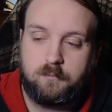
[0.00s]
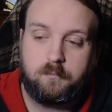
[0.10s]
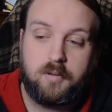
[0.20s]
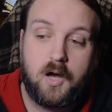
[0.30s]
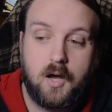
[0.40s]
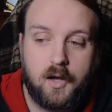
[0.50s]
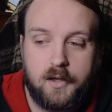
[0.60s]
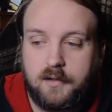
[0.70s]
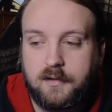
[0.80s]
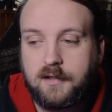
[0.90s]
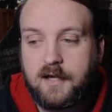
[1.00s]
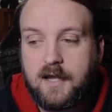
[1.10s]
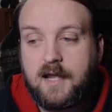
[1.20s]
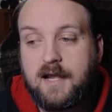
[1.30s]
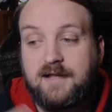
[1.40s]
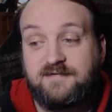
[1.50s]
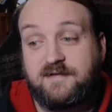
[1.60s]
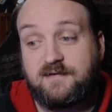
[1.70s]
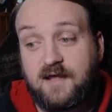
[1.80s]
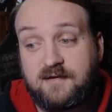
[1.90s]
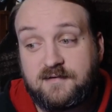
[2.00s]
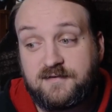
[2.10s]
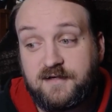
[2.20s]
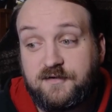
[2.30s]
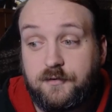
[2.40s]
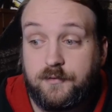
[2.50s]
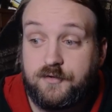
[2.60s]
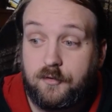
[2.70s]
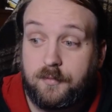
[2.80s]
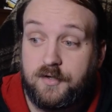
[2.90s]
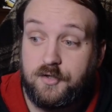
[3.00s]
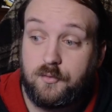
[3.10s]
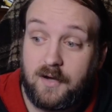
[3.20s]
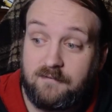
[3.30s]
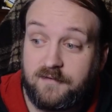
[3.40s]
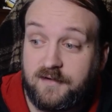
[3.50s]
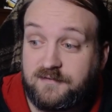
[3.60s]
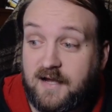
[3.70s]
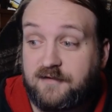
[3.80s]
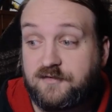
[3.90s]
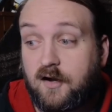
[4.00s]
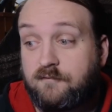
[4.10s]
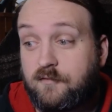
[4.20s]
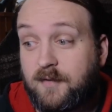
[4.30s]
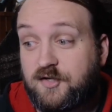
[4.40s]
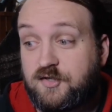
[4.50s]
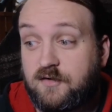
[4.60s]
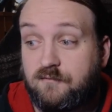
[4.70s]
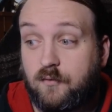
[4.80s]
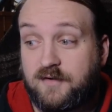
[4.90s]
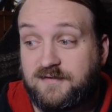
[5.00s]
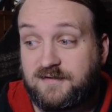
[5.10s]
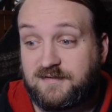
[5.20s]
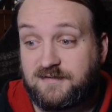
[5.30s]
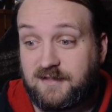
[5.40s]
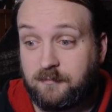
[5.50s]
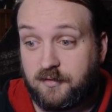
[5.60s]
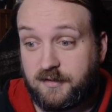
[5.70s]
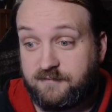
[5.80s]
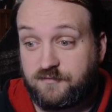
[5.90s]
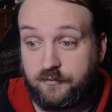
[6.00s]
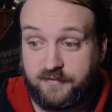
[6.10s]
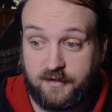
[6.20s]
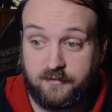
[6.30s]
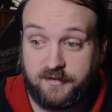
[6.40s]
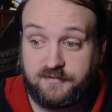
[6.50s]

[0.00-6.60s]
but it's the tendency to interpret new evidence as confirmation of one's existing beliefs or theory.